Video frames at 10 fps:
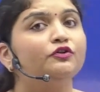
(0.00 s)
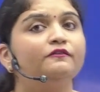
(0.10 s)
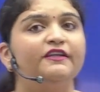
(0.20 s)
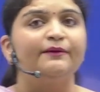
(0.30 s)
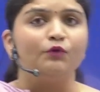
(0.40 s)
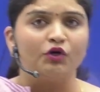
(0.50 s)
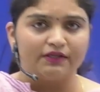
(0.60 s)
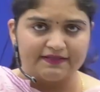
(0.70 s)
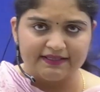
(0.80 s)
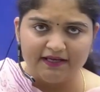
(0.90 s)
of
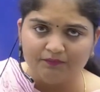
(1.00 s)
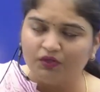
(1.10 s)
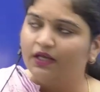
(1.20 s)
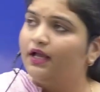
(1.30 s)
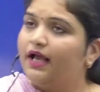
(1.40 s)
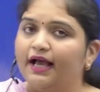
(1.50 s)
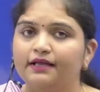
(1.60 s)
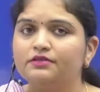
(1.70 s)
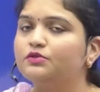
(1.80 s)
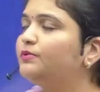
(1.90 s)
democracy
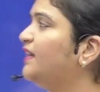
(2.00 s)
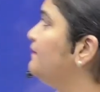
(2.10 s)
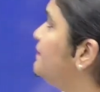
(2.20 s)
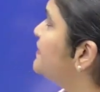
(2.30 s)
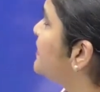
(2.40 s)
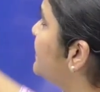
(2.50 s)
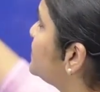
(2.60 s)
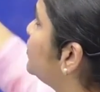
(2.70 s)
has to emphasize